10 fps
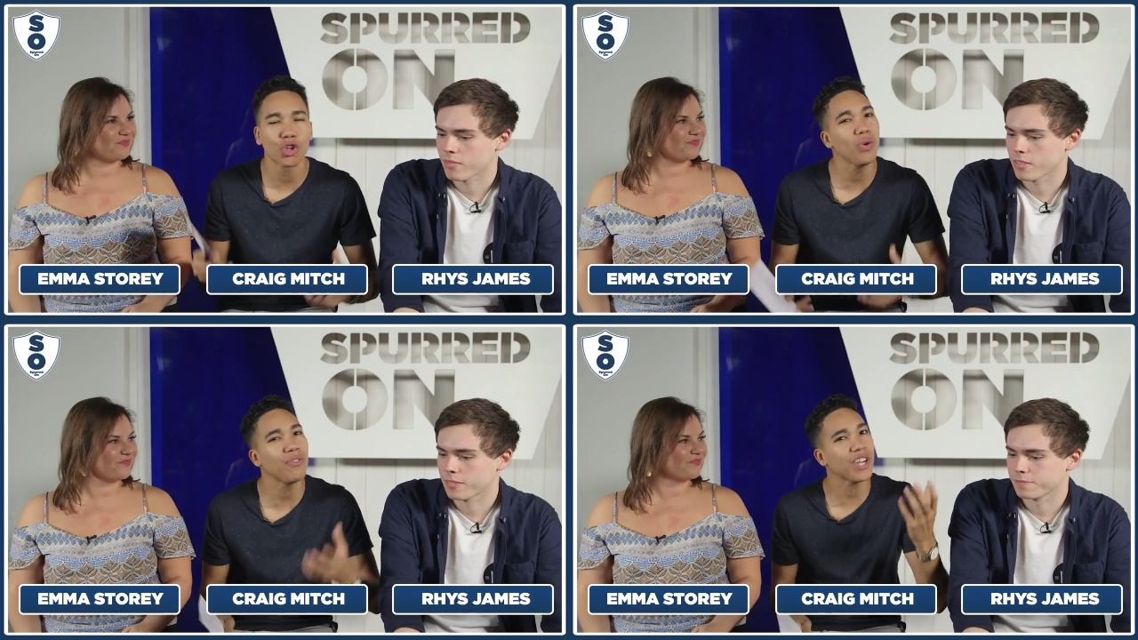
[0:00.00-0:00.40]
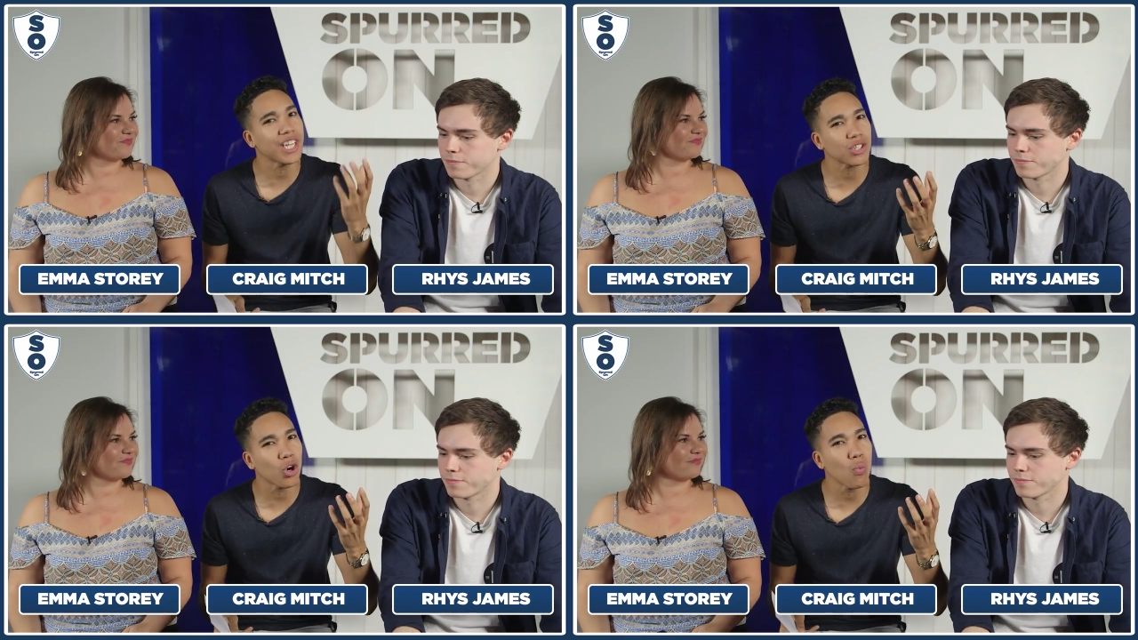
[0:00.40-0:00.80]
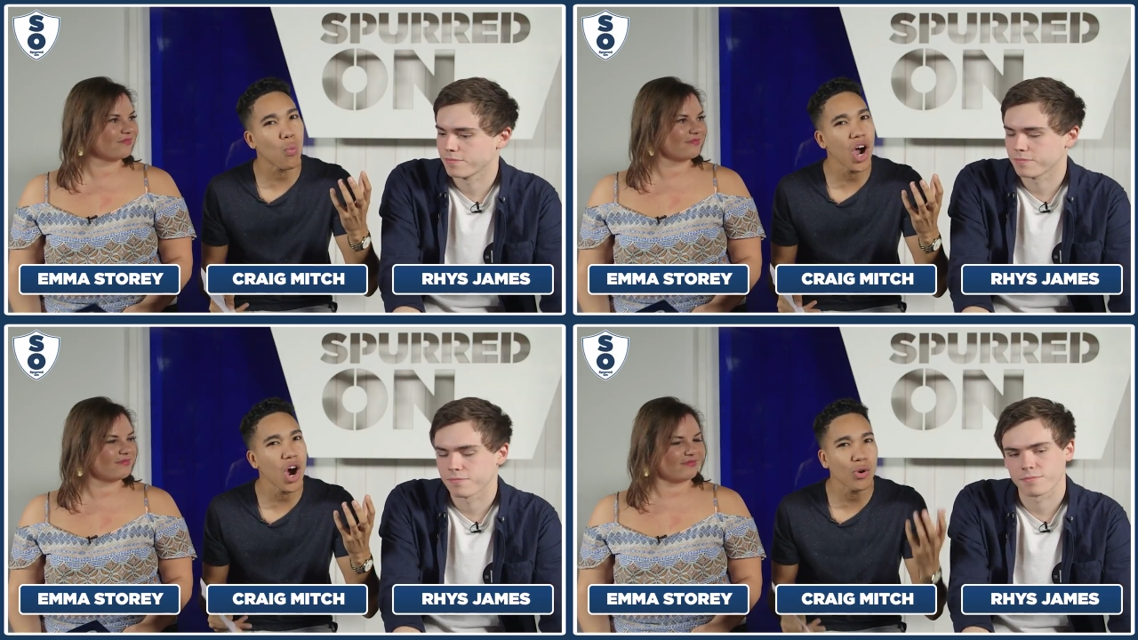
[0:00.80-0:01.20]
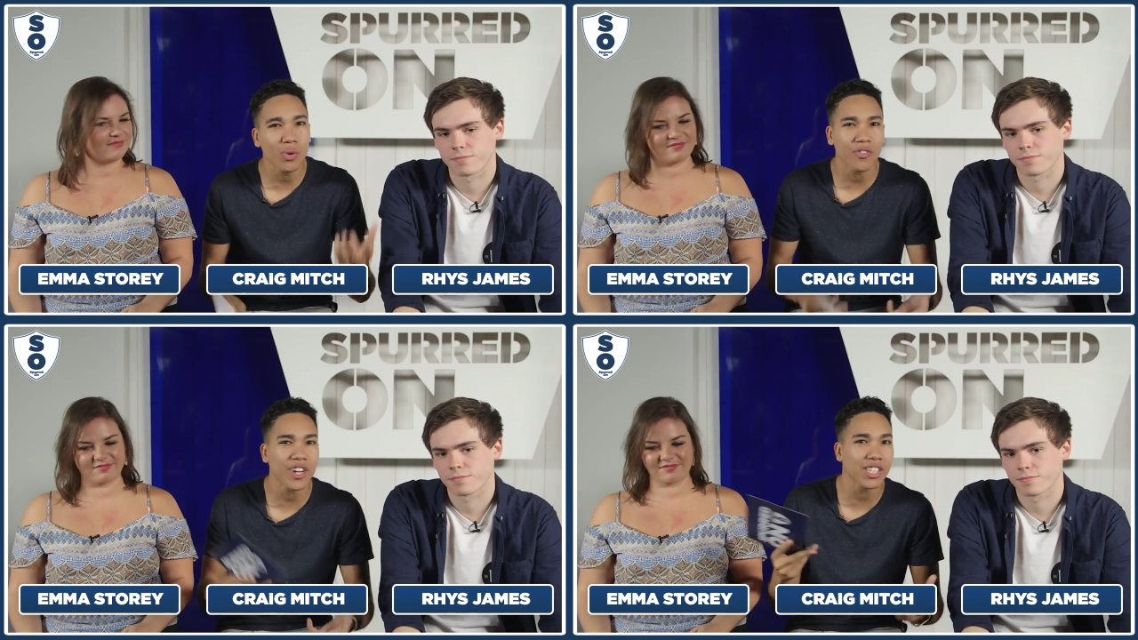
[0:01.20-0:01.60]
Speaker 1: Do we think it's gone well? Do
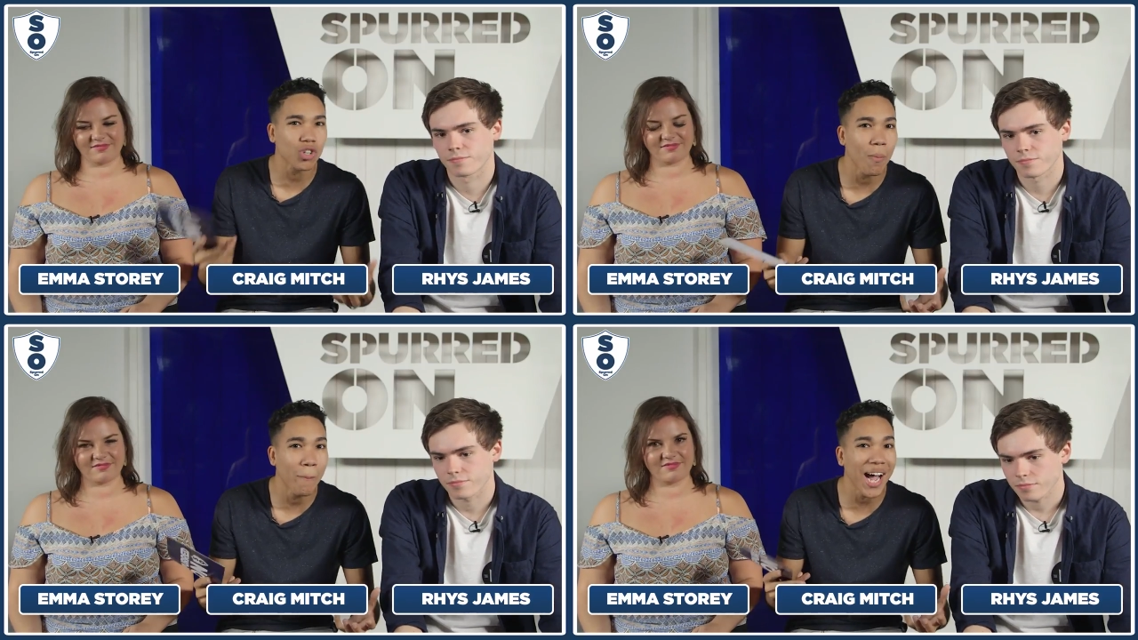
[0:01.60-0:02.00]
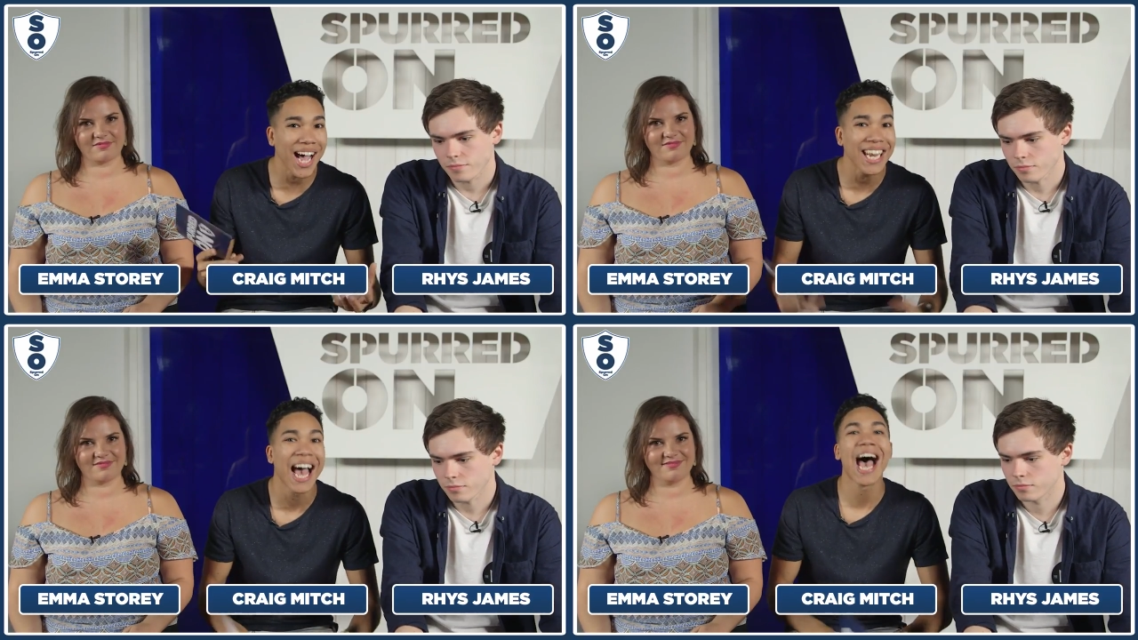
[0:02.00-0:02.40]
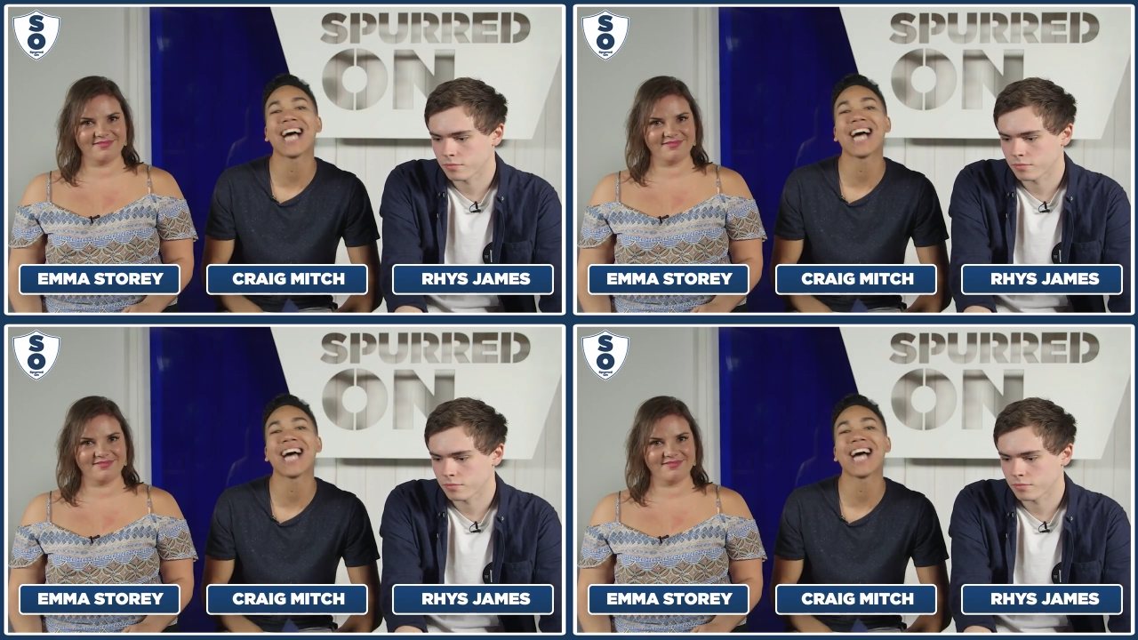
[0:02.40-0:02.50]
we think it's gone bad?